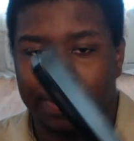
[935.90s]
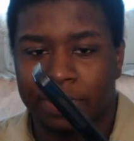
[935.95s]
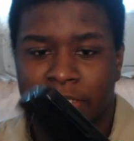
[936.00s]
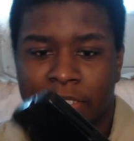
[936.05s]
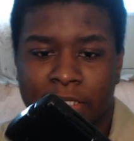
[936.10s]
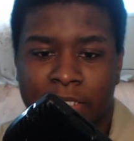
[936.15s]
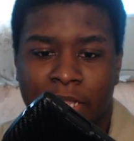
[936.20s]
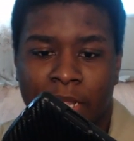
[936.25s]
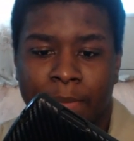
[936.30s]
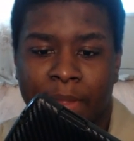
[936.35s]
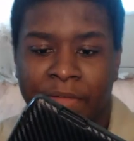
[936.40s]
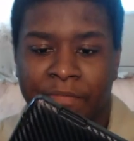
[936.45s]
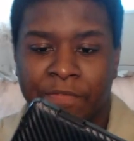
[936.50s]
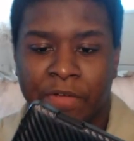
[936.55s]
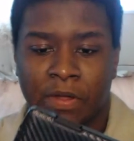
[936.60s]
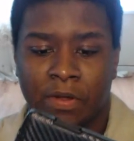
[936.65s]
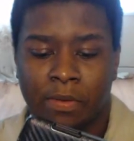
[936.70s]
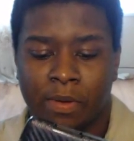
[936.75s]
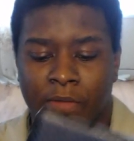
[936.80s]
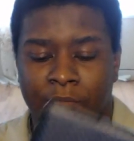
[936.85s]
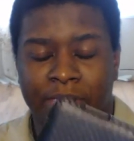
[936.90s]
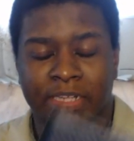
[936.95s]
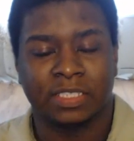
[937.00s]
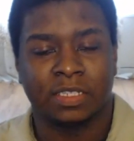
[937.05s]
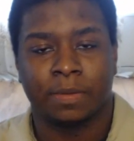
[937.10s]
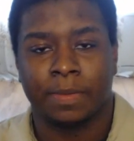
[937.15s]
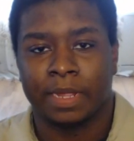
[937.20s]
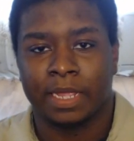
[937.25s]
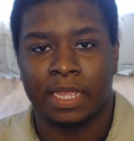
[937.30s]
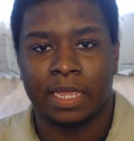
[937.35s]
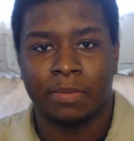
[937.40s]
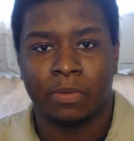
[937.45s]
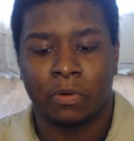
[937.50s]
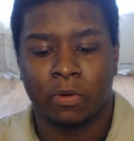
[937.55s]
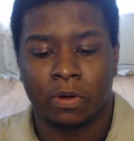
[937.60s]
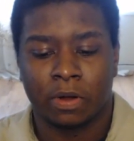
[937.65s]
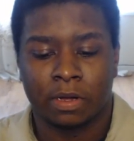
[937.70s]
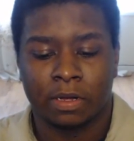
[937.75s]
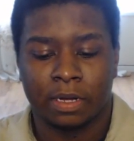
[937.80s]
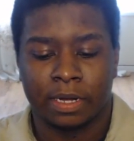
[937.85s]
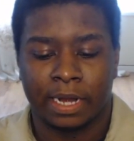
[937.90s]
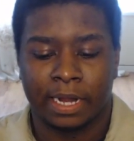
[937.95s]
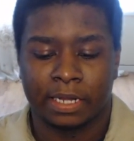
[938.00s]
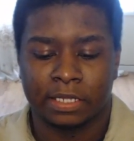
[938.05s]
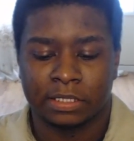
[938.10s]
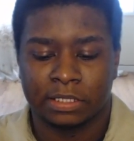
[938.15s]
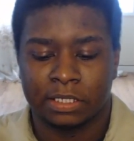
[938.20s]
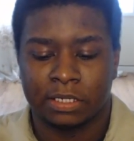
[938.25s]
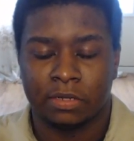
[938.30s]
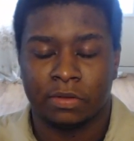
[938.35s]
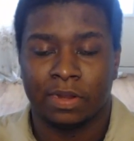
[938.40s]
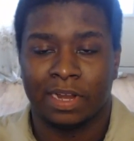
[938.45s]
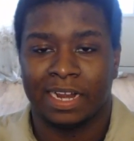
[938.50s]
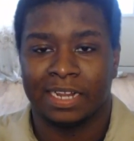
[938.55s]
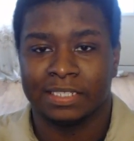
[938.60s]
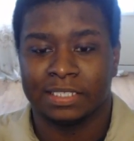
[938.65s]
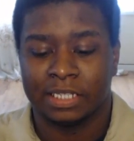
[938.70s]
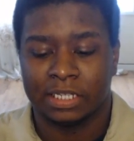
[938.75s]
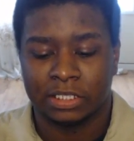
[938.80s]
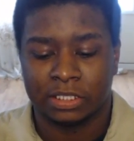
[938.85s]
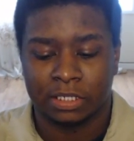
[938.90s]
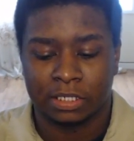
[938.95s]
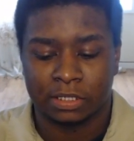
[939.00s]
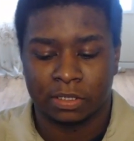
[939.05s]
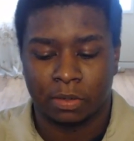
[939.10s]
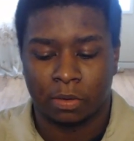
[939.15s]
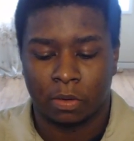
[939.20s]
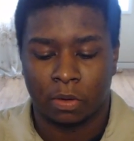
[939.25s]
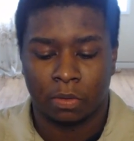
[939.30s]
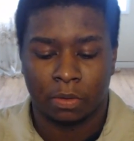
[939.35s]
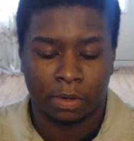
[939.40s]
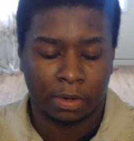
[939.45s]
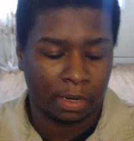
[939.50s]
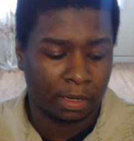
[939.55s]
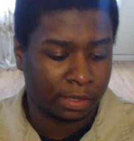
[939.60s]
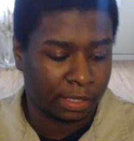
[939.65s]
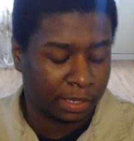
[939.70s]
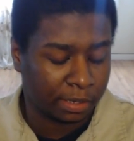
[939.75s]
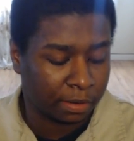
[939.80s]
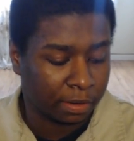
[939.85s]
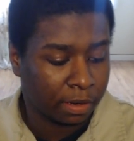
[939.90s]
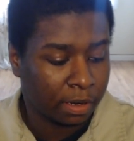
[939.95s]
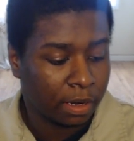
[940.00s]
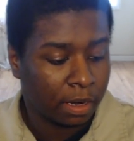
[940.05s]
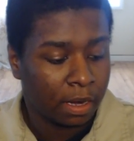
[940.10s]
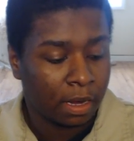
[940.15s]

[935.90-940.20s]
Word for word: I basically take my phone, I rest on my keyboard, and I can see the utilization that's going on there.